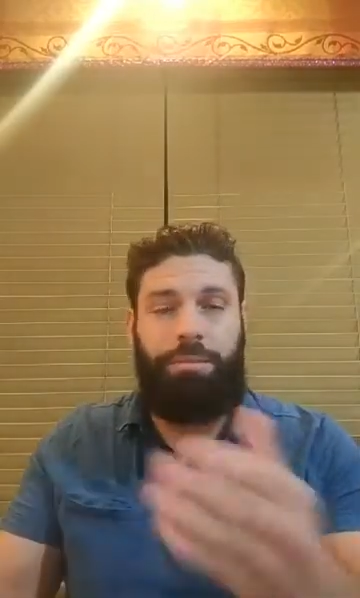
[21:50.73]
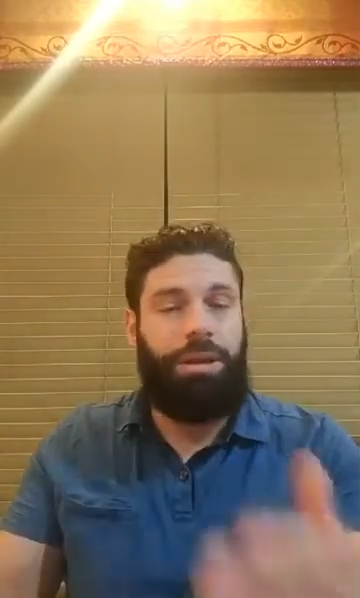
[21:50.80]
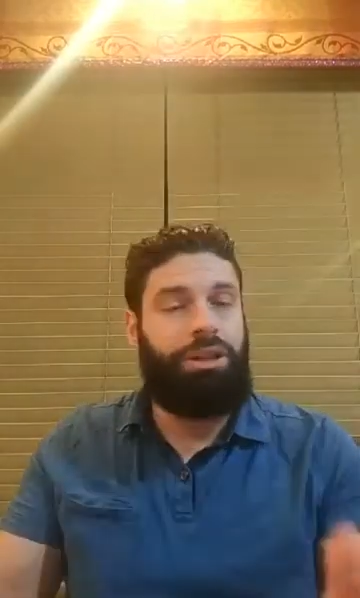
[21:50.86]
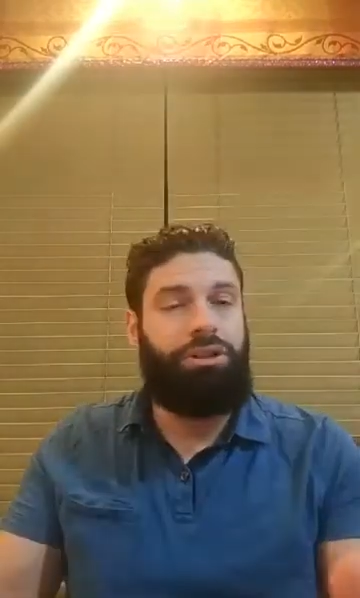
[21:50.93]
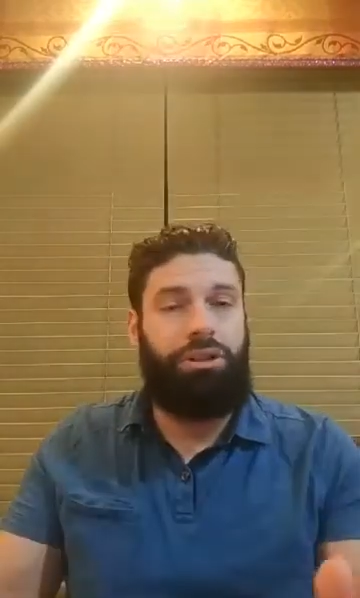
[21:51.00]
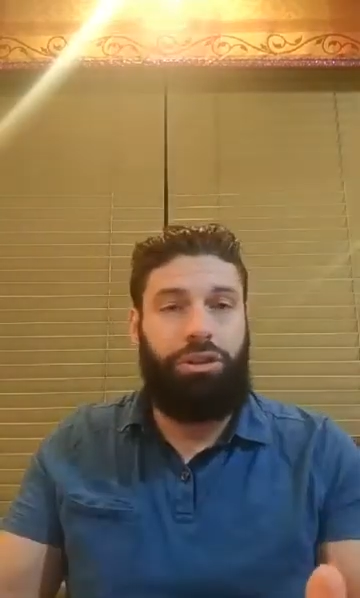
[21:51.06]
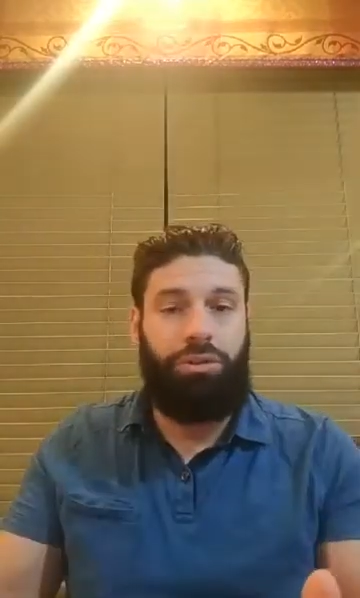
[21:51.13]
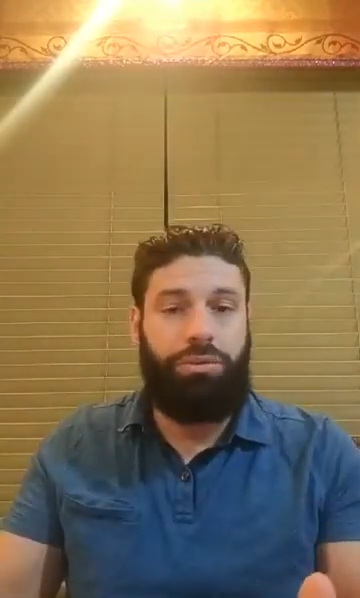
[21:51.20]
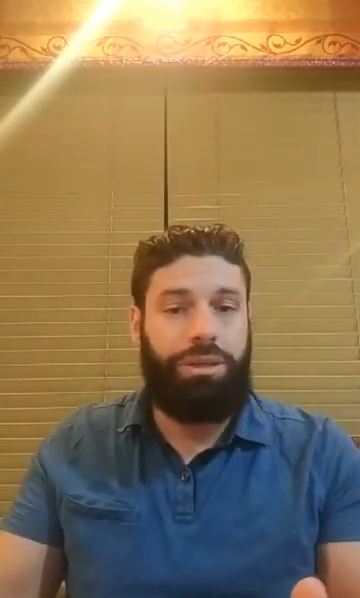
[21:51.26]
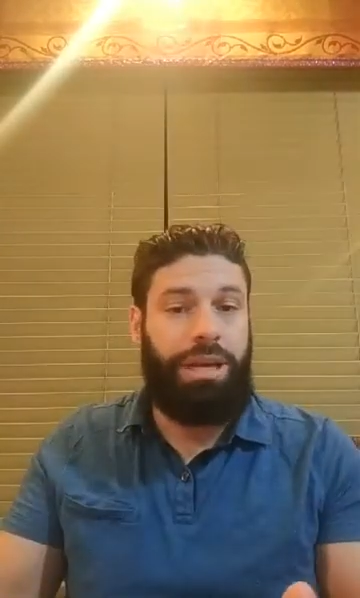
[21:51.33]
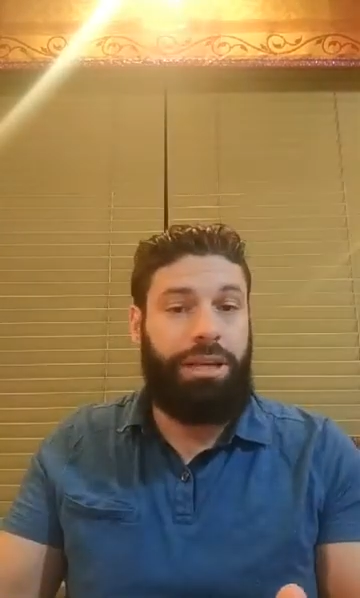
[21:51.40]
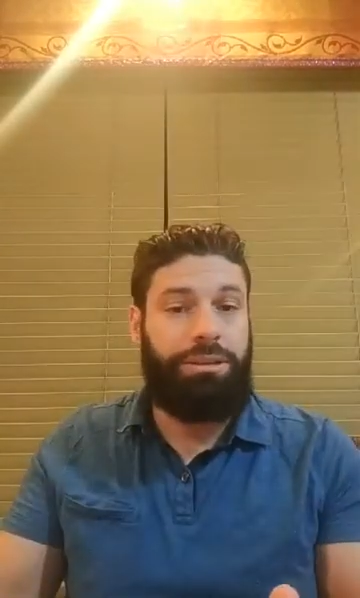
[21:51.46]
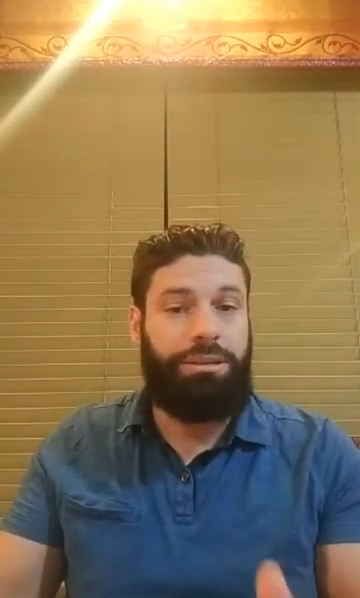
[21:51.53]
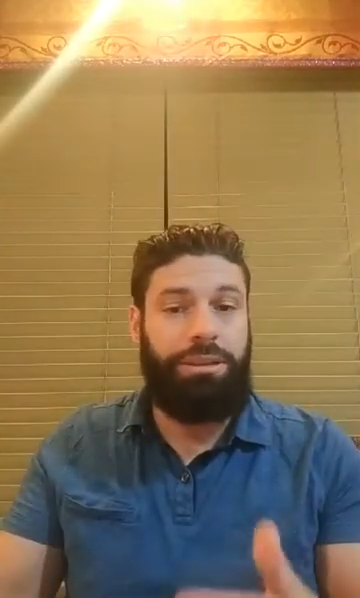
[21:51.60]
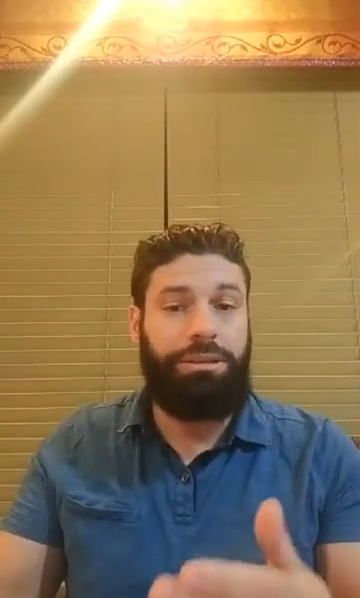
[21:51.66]
Make sure you
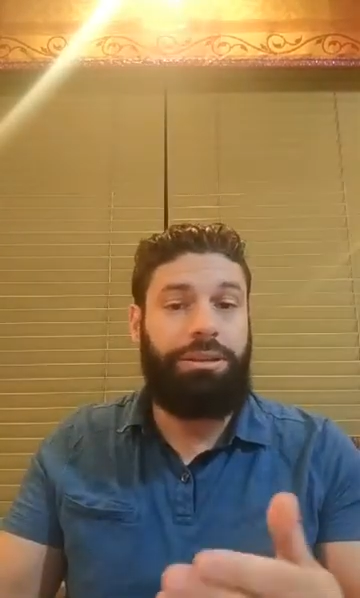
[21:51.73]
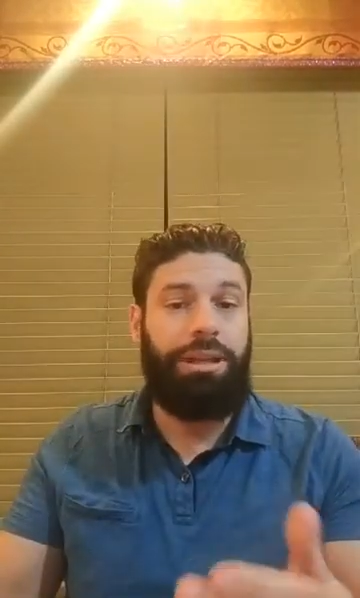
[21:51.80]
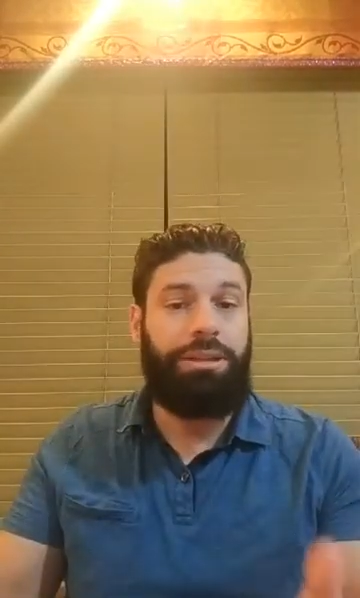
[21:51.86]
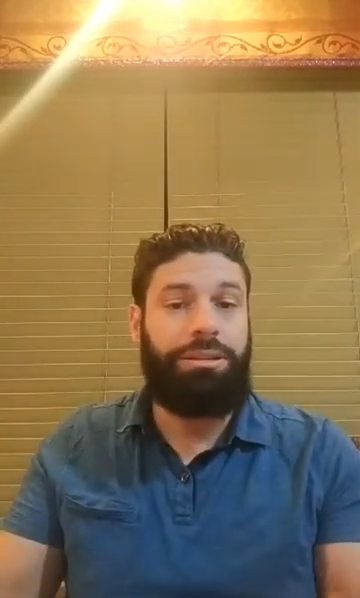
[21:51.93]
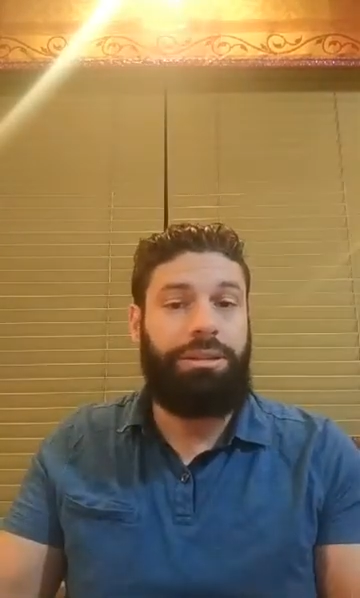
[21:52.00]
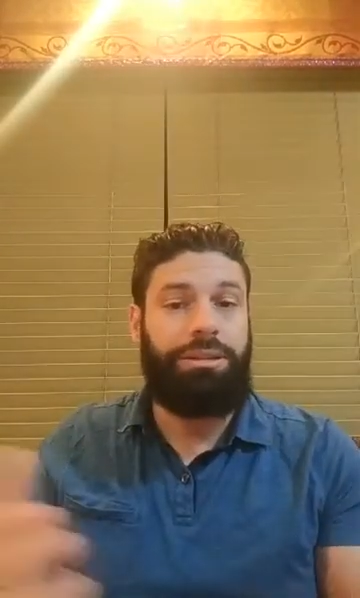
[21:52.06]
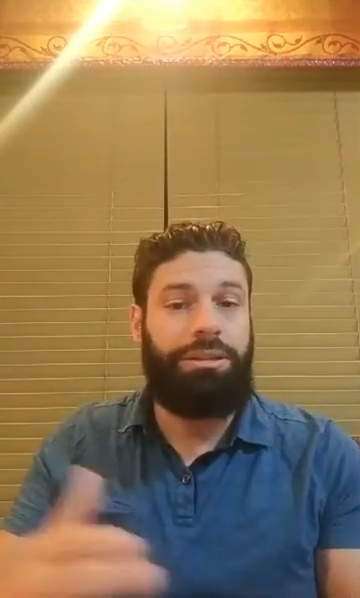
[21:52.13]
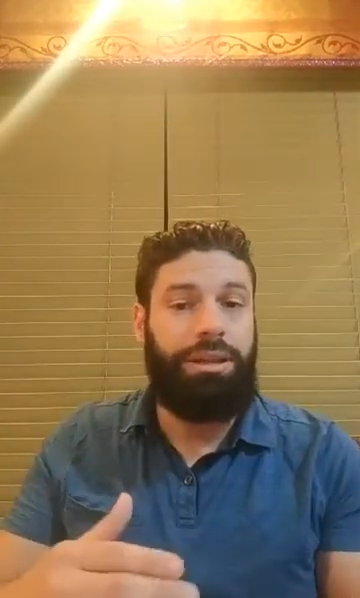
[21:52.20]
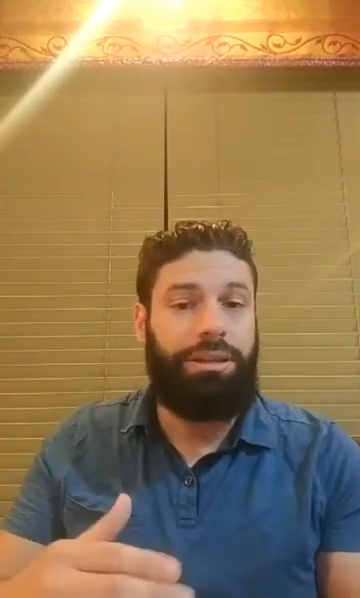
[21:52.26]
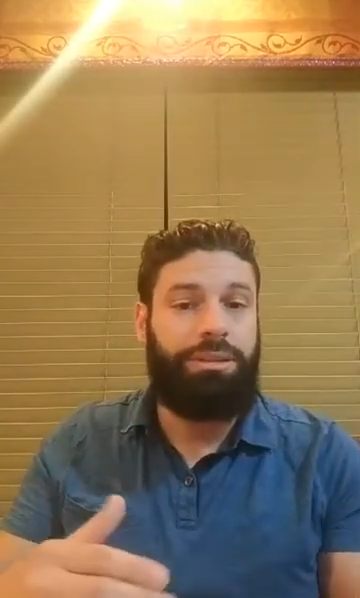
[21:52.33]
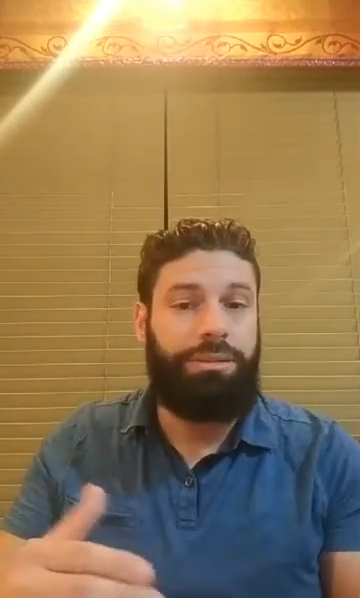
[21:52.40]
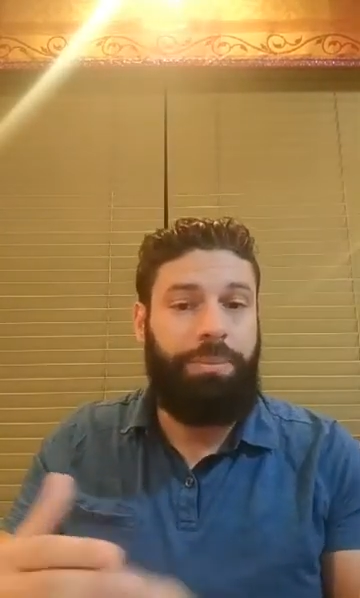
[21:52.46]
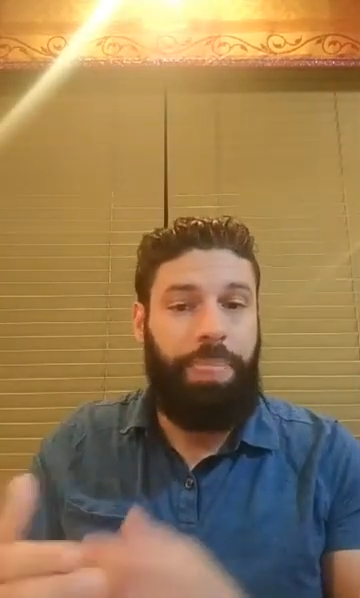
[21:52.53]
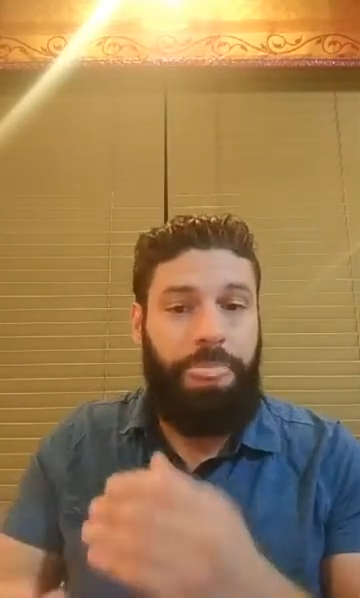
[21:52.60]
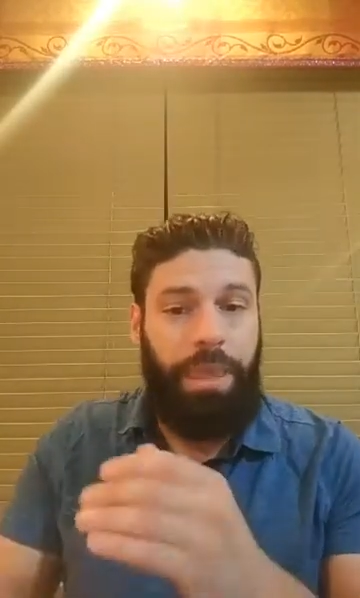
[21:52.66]
test and test and test.